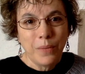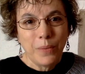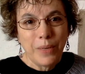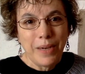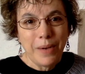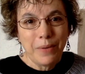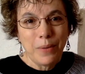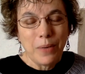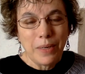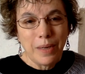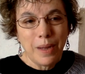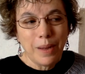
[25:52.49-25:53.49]
when
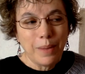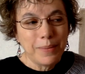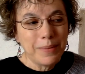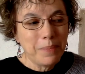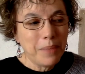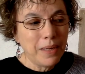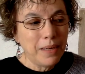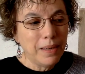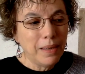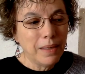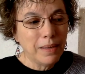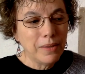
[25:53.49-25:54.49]
everyone comes, but
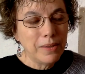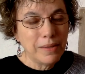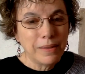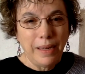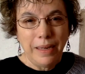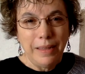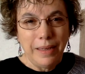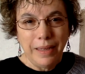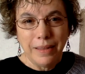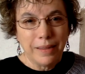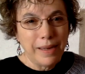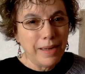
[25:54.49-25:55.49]
just lately
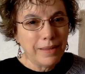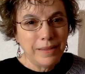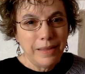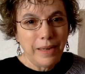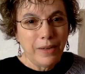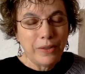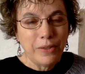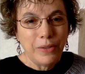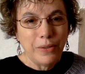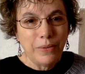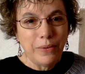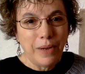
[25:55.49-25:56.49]
in the last day or
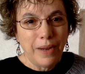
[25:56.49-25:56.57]
two,